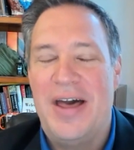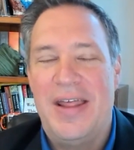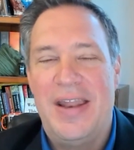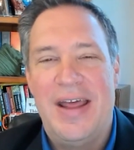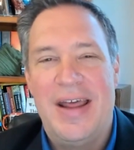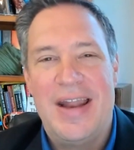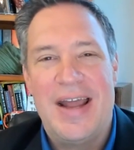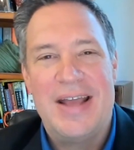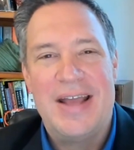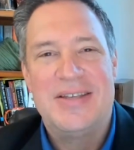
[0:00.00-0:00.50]
And
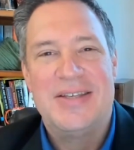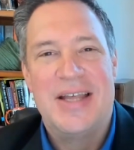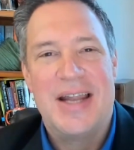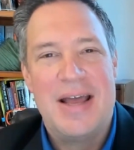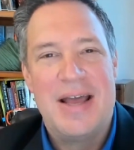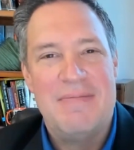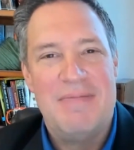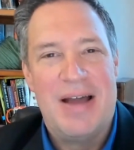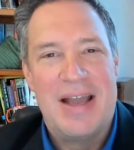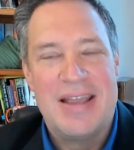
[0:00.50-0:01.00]
then I said,
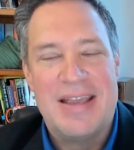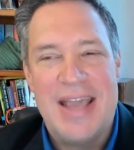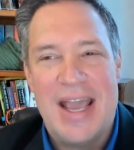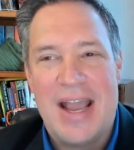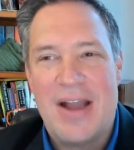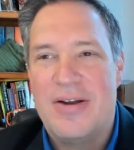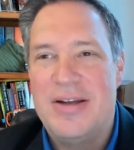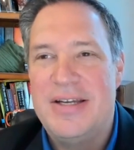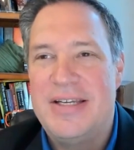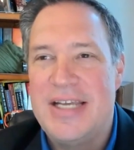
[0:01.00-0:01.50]
I
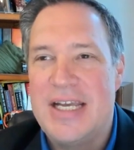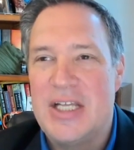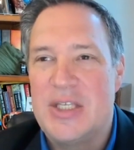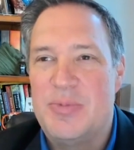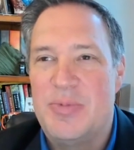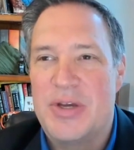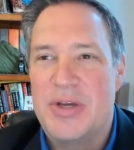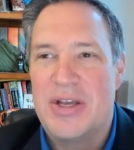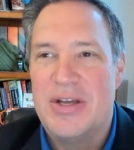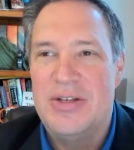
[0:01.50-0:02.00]
guarantee it's
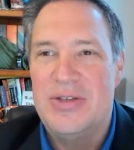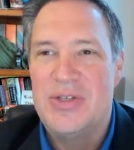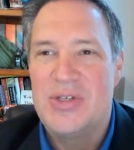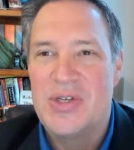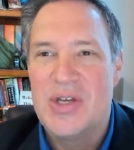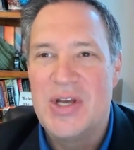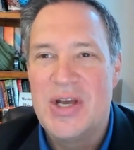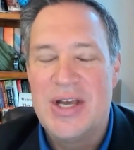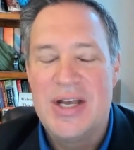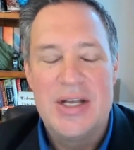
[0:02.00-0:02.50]

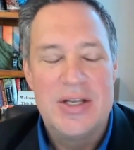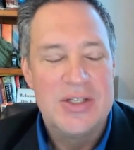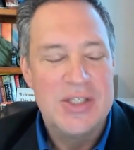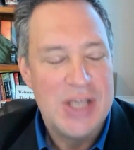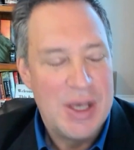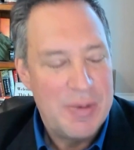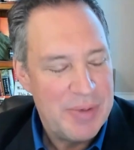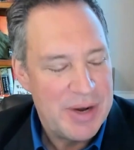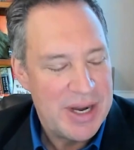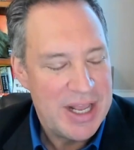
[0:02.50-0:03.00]
because
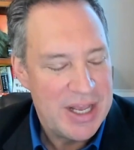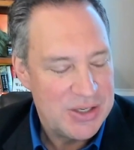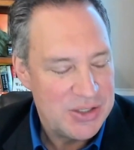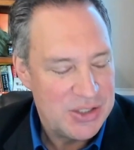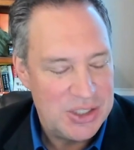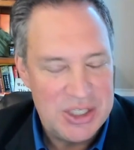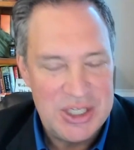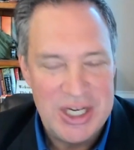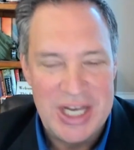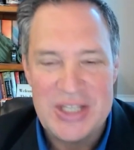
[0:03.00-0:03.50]
somebody else
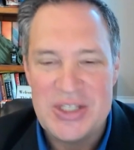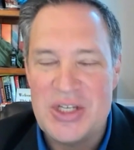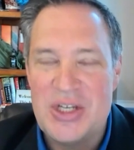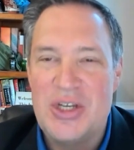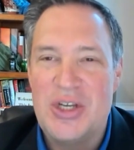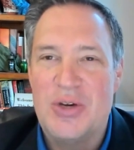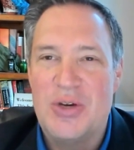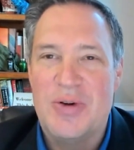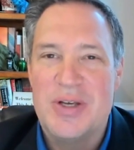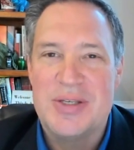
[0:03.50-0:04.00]
suggested
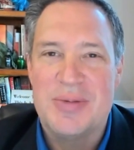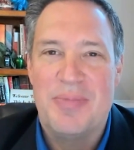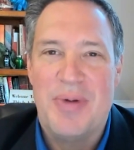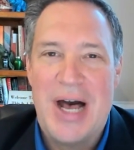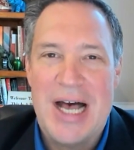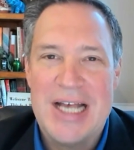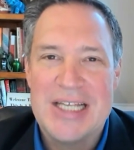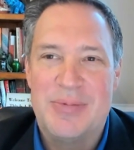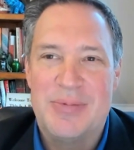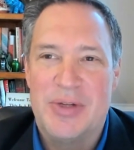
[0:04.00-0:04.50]
you as a
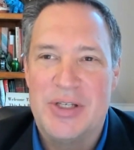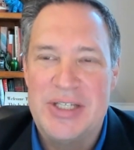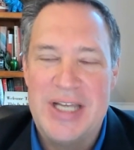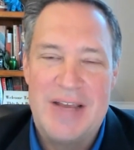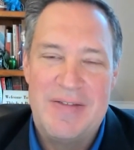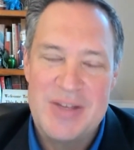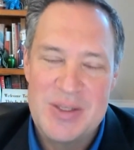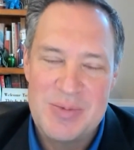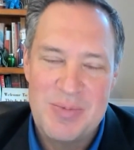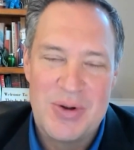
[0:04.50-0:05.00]
possible
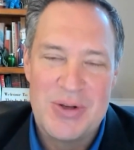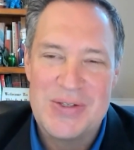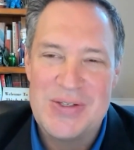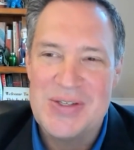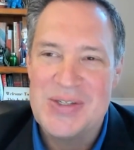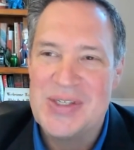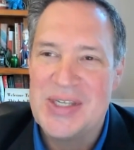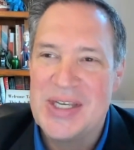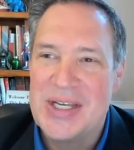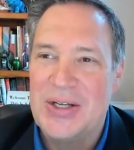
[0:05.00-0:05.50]
date. This
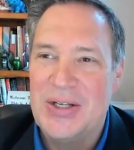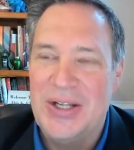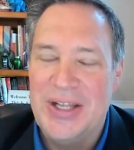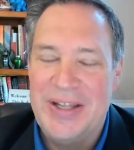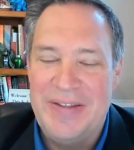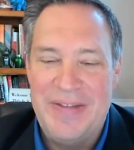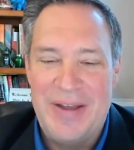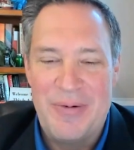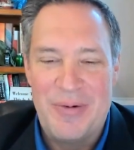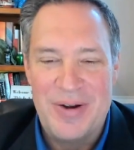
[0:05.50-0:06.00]
person's single,
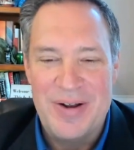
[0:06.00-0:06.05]
and they